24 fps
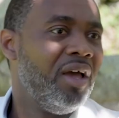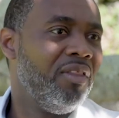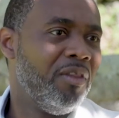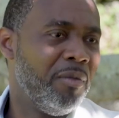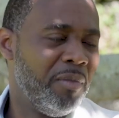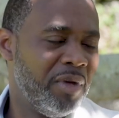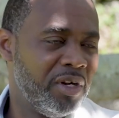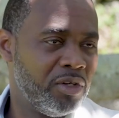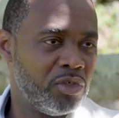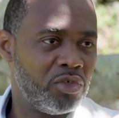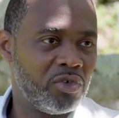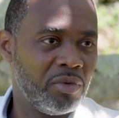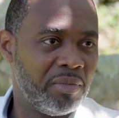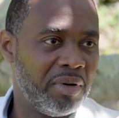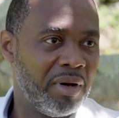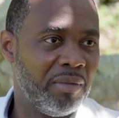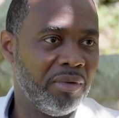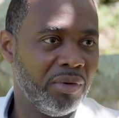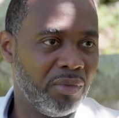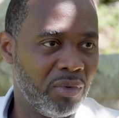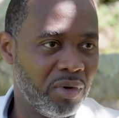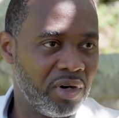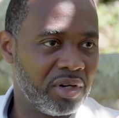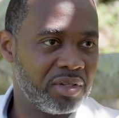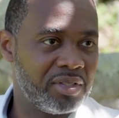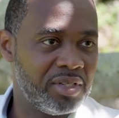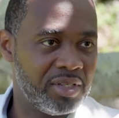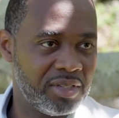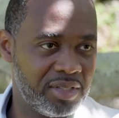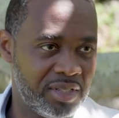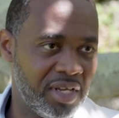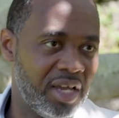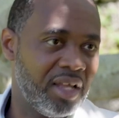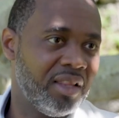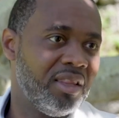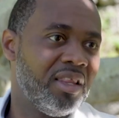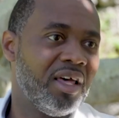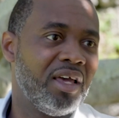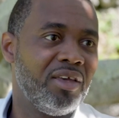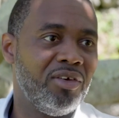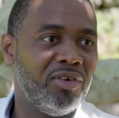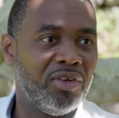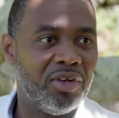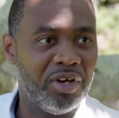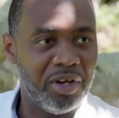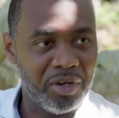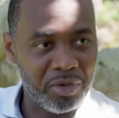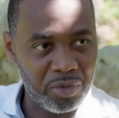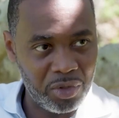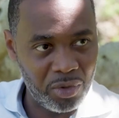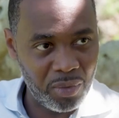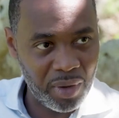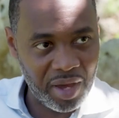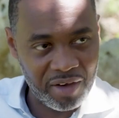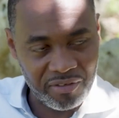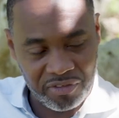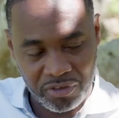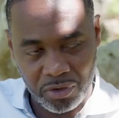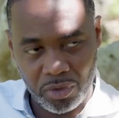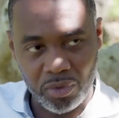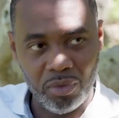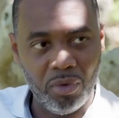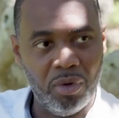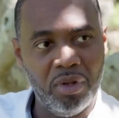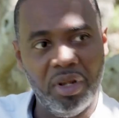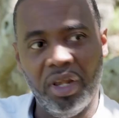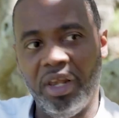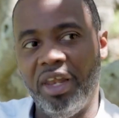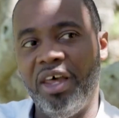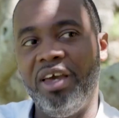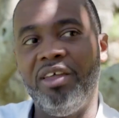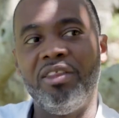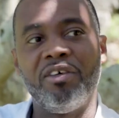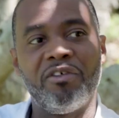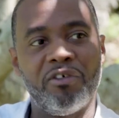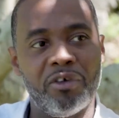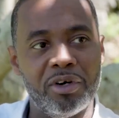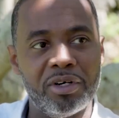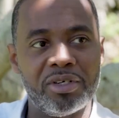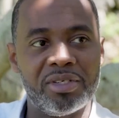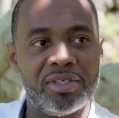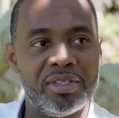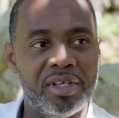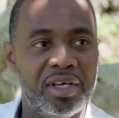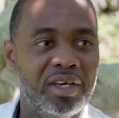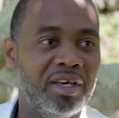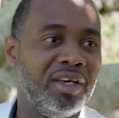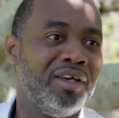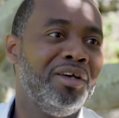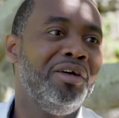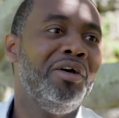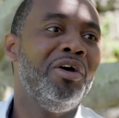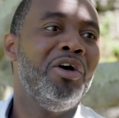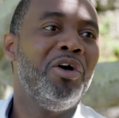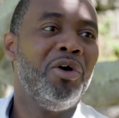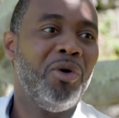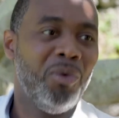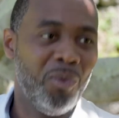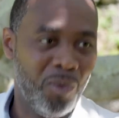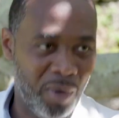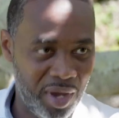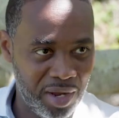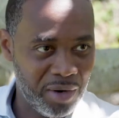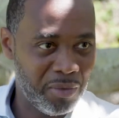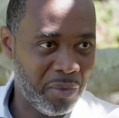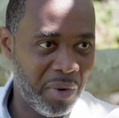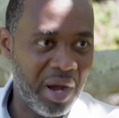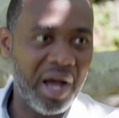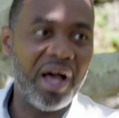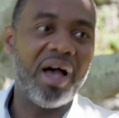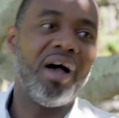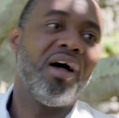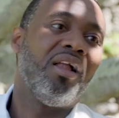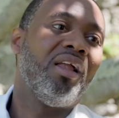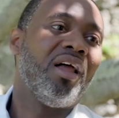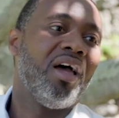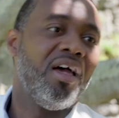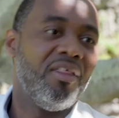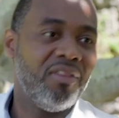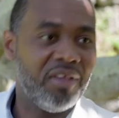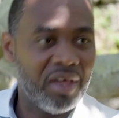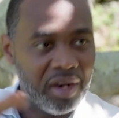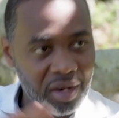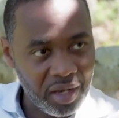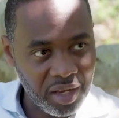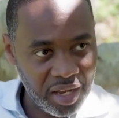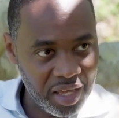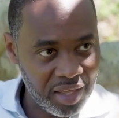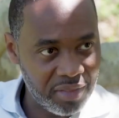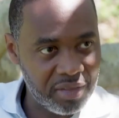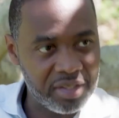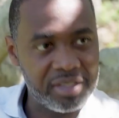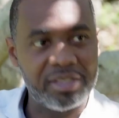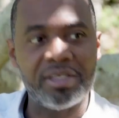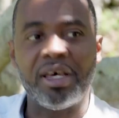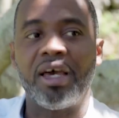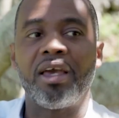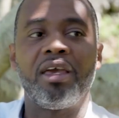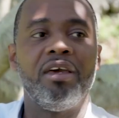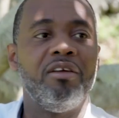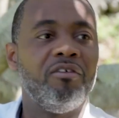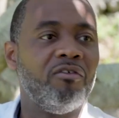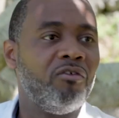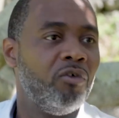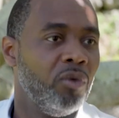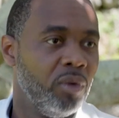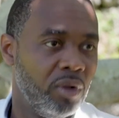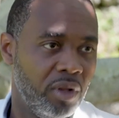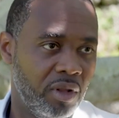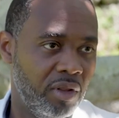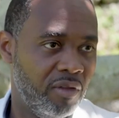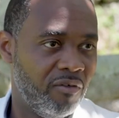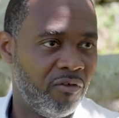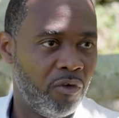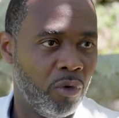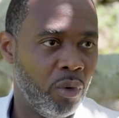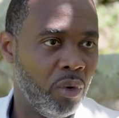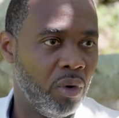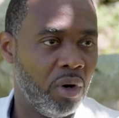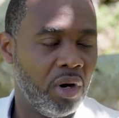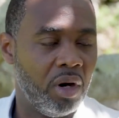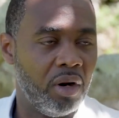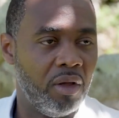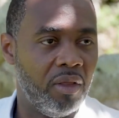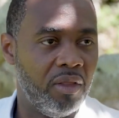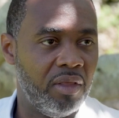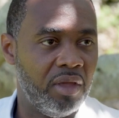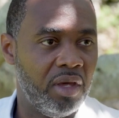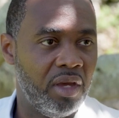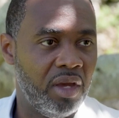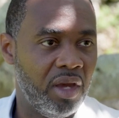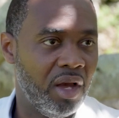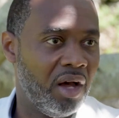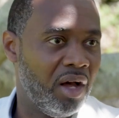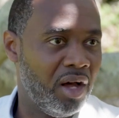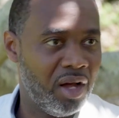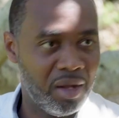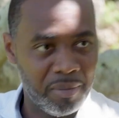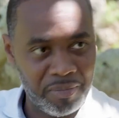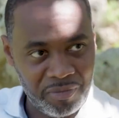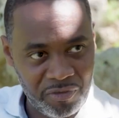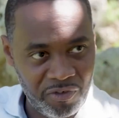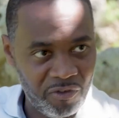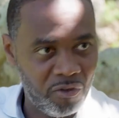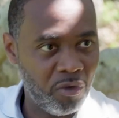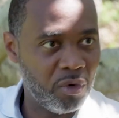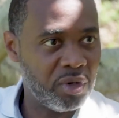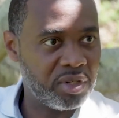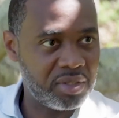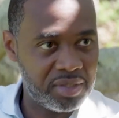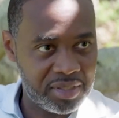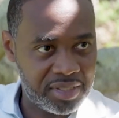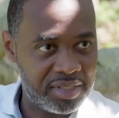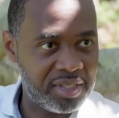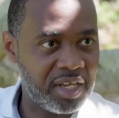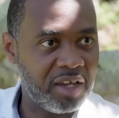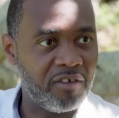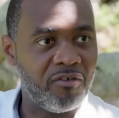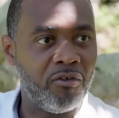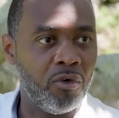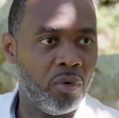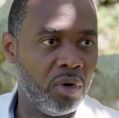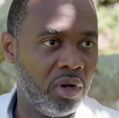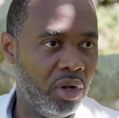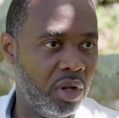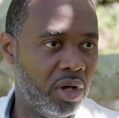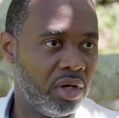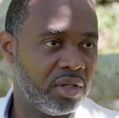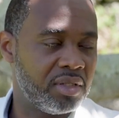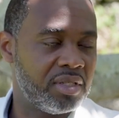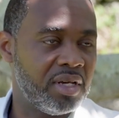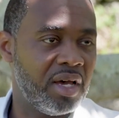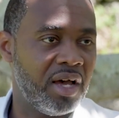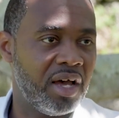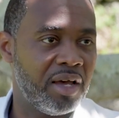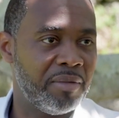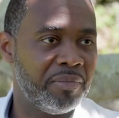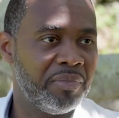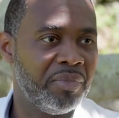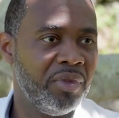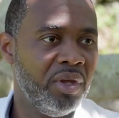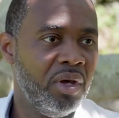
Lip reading: And the Minister of Public Works has said that, you have to lay the first thing, wait a while, and then lay the second for it to stick for a long time.